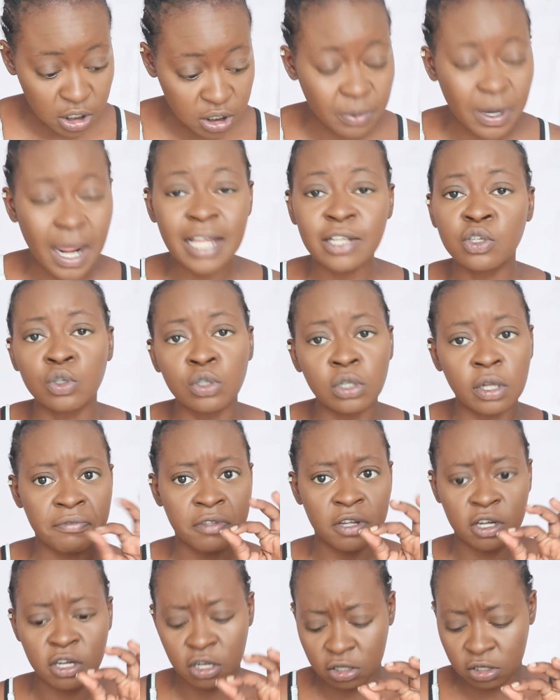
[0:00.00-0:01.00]
but I do love the
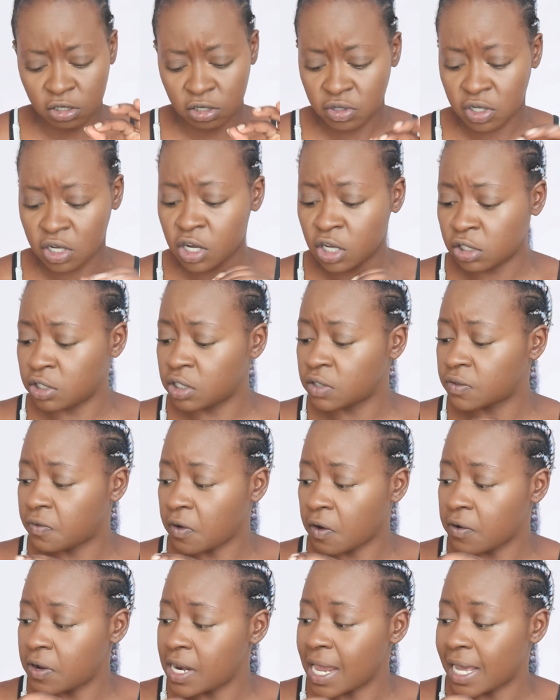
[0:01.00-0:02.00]
color. The color is
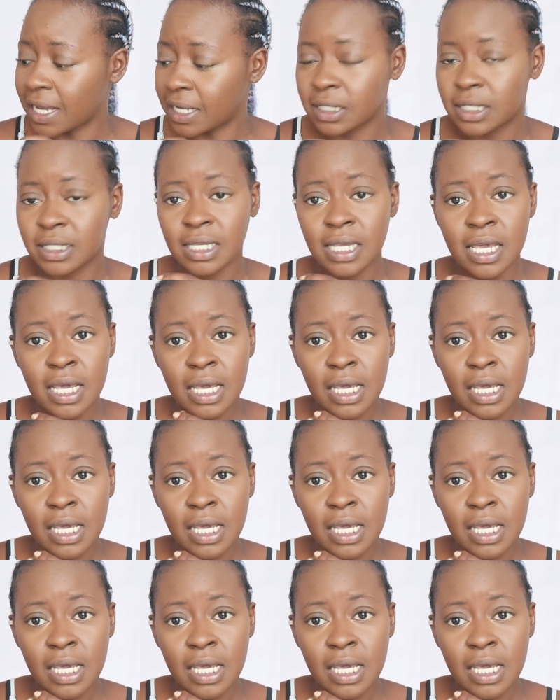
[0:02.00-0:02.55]
very nice.